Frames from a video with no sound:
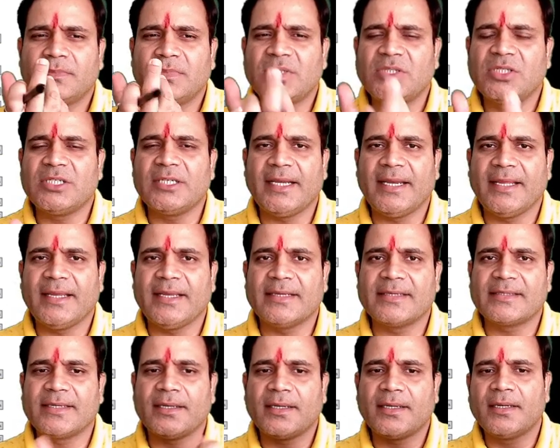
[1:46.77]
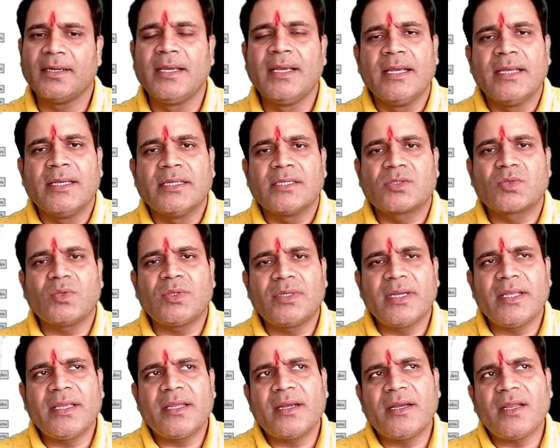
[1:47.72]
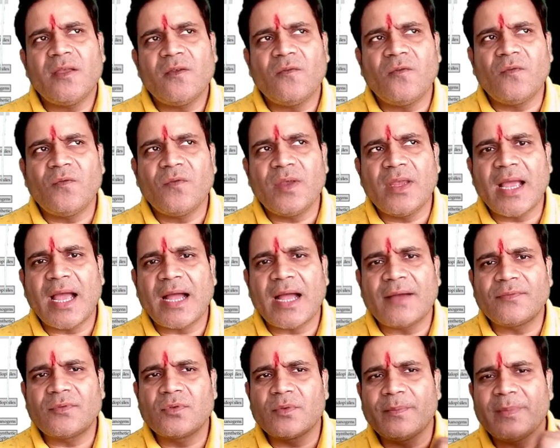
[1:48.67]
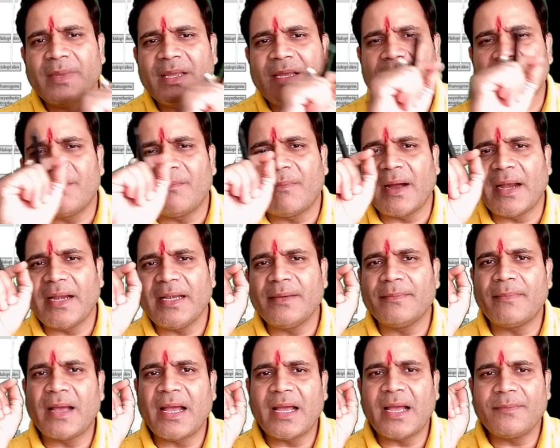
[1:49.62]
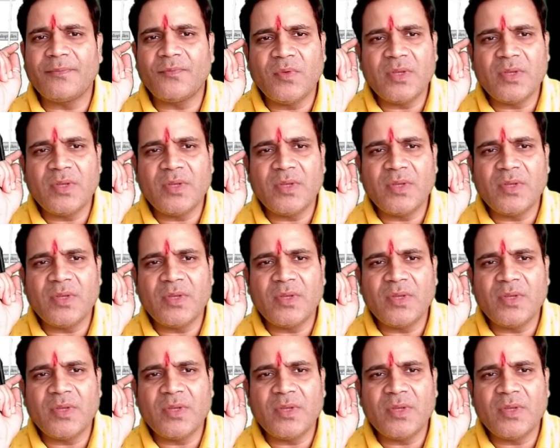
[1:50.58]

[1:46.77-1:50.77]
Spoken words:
telling us here. So dear, if we have to make a mind map,